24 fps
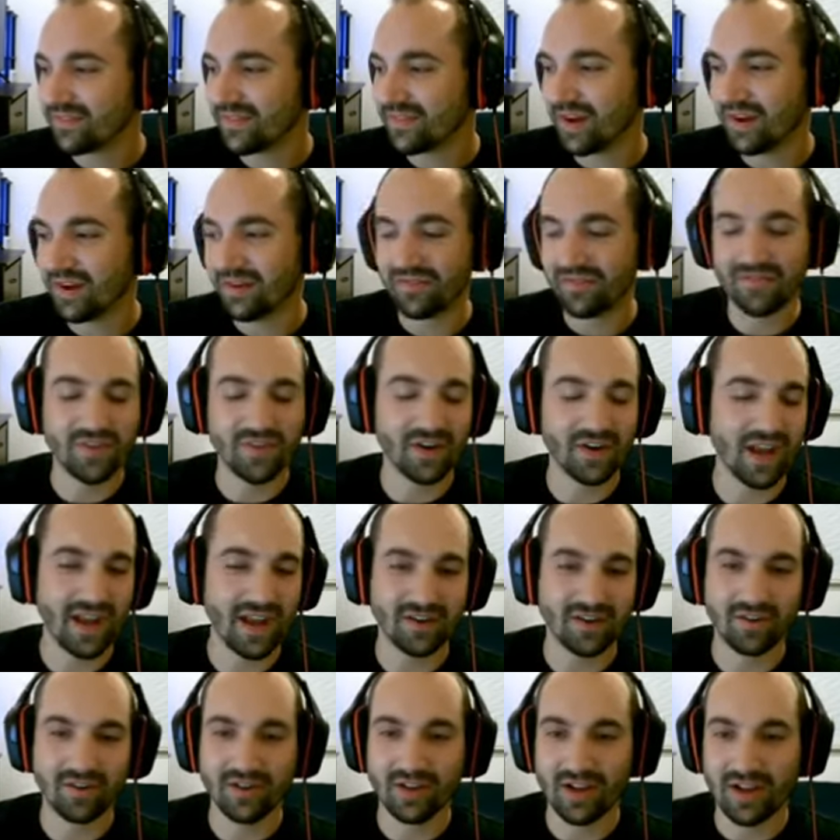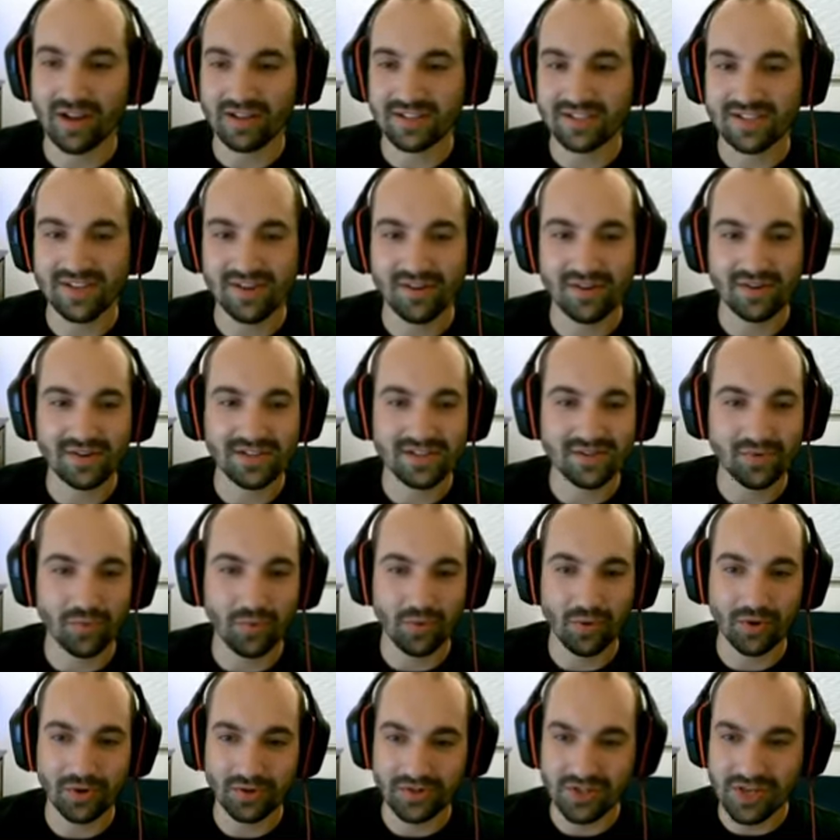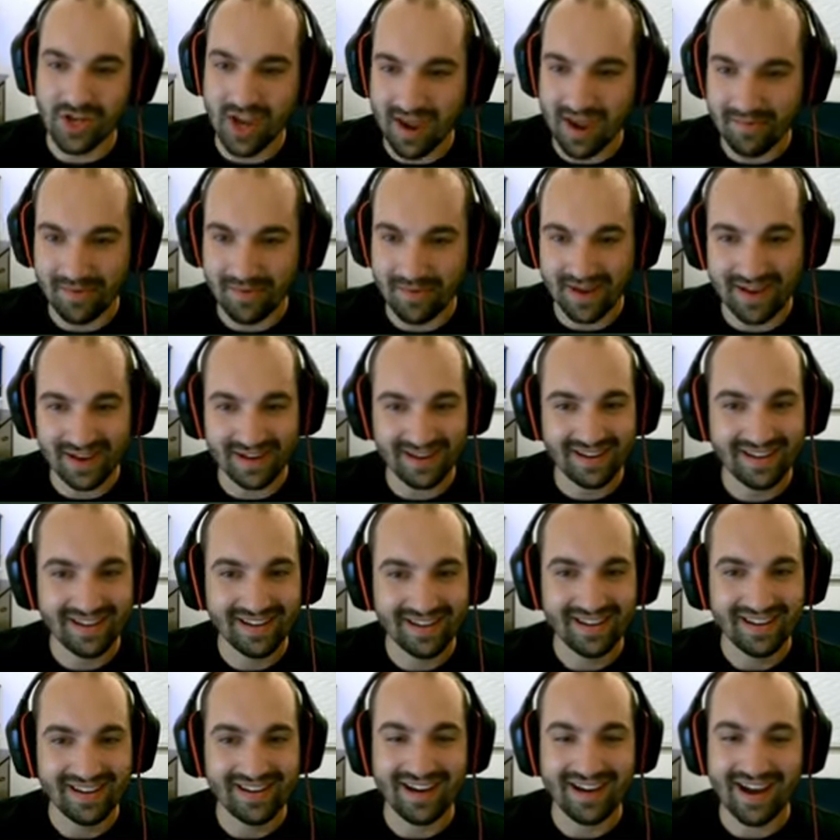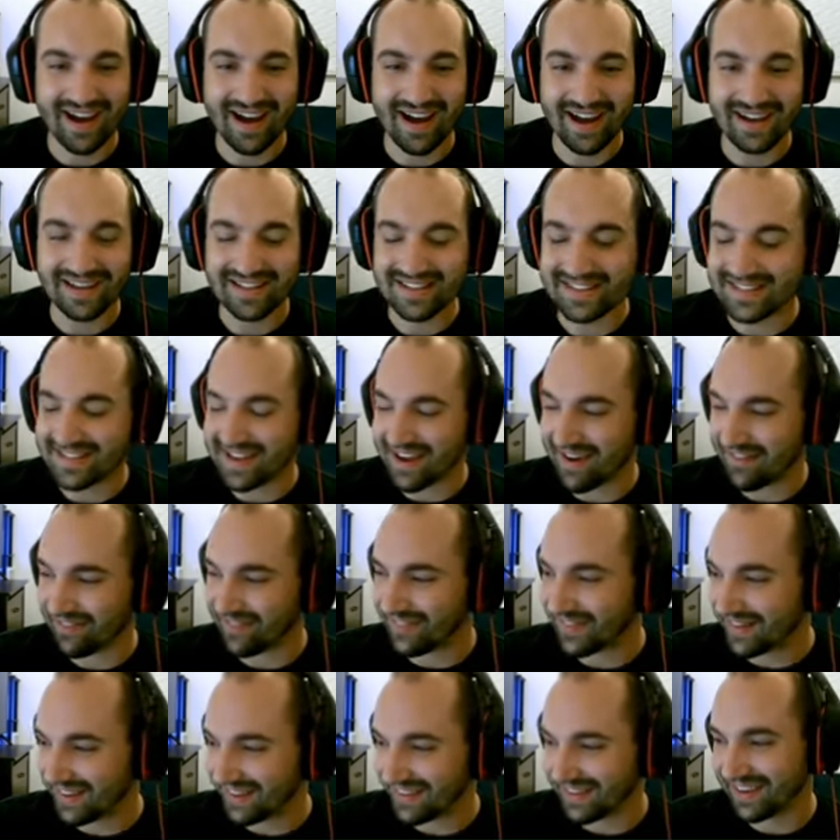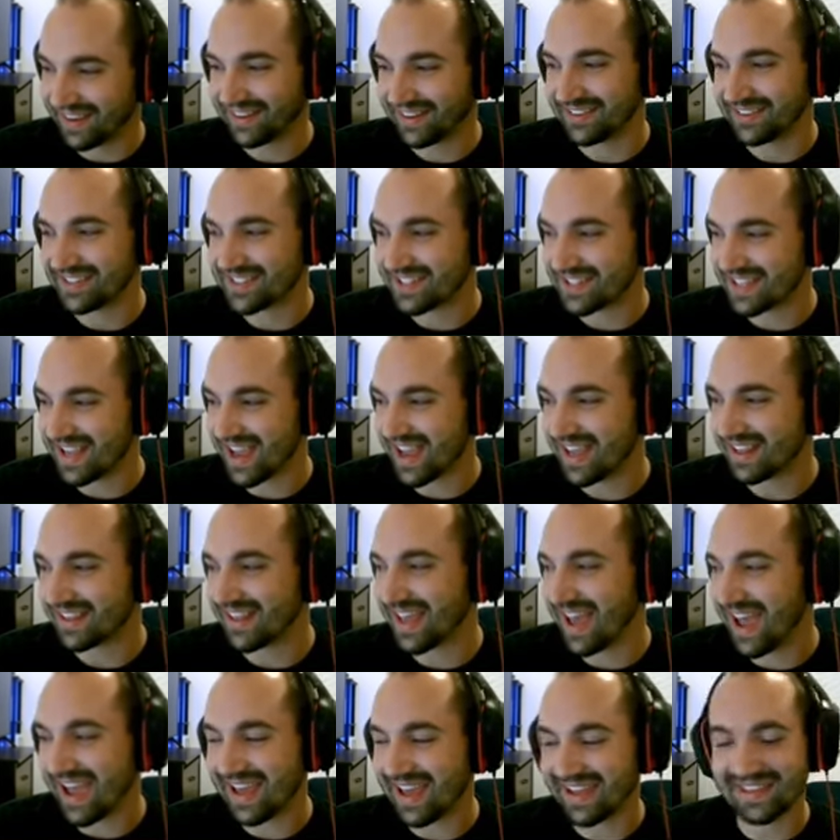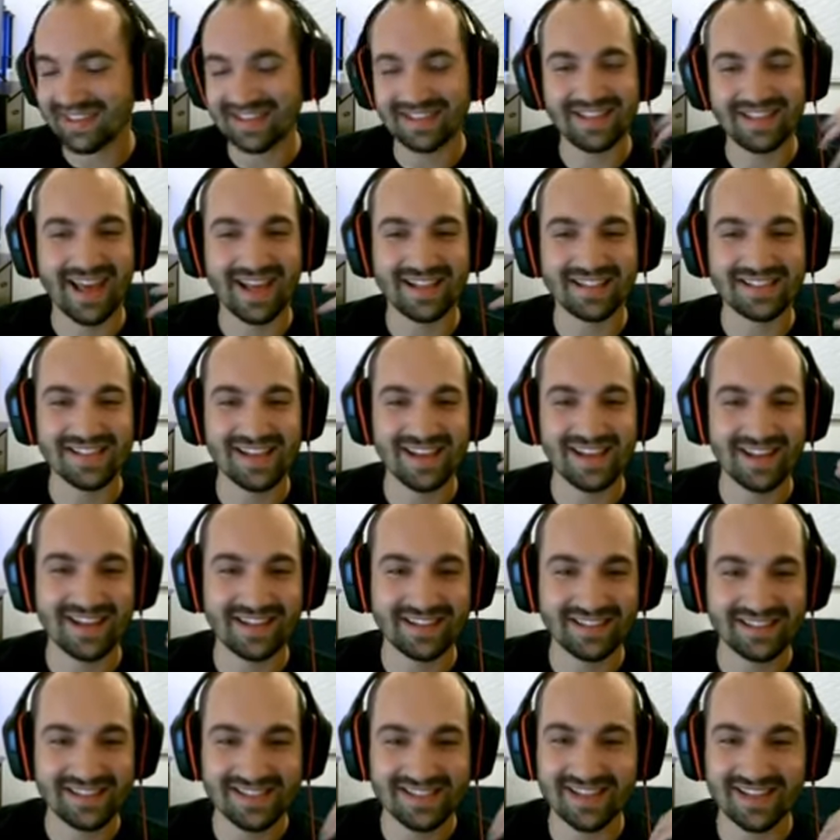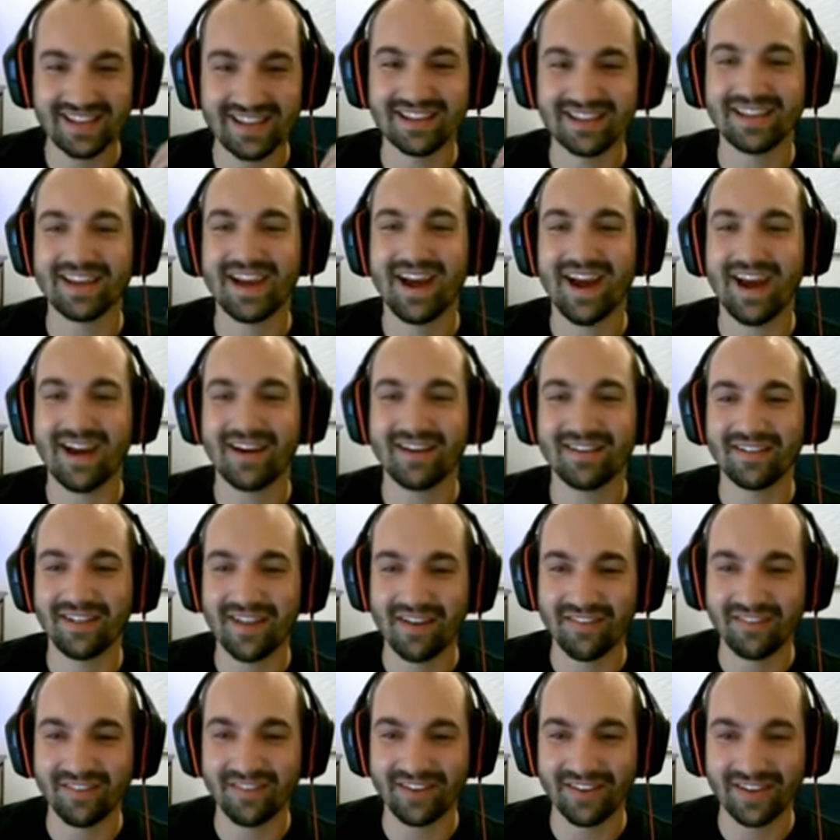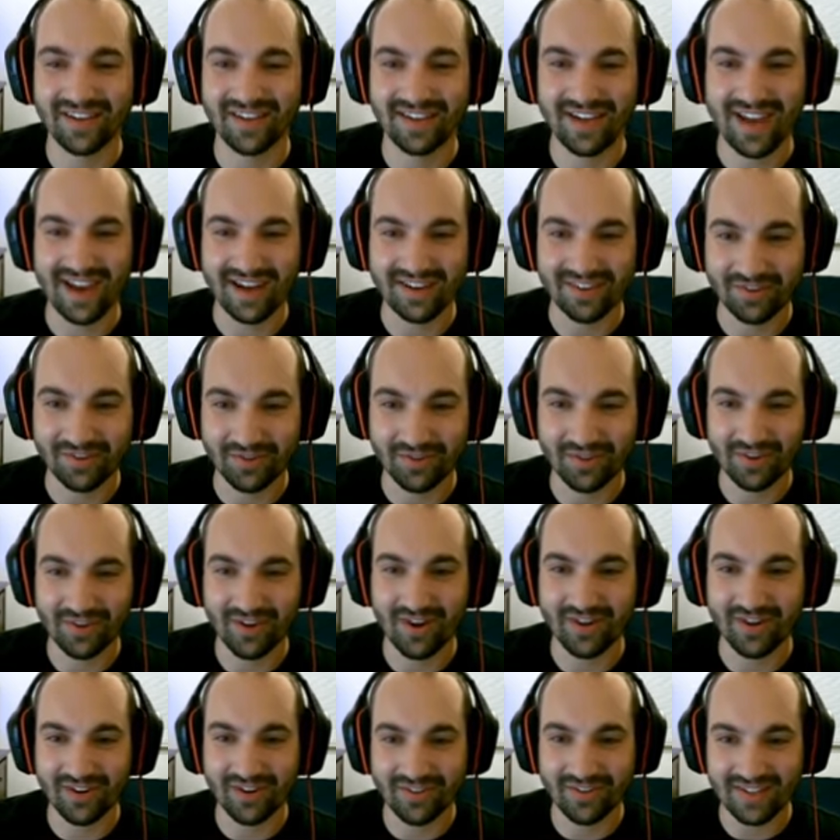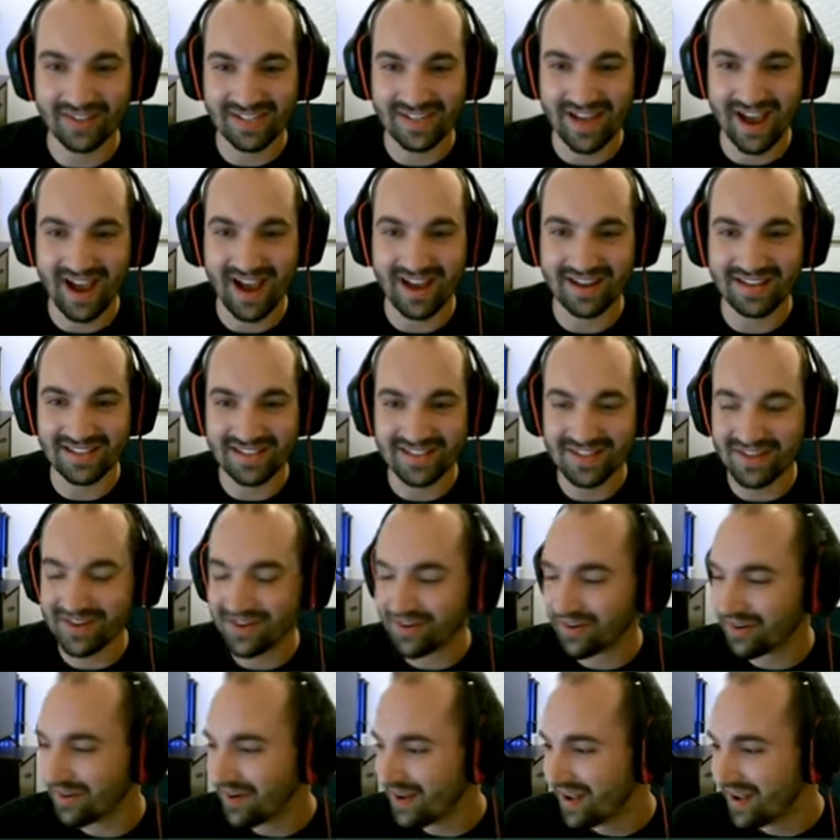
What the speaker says: Fernando Alonso is a world champion. I definitely understand that. That's a slightly higher level than Daniel Ricciardo has gotten to.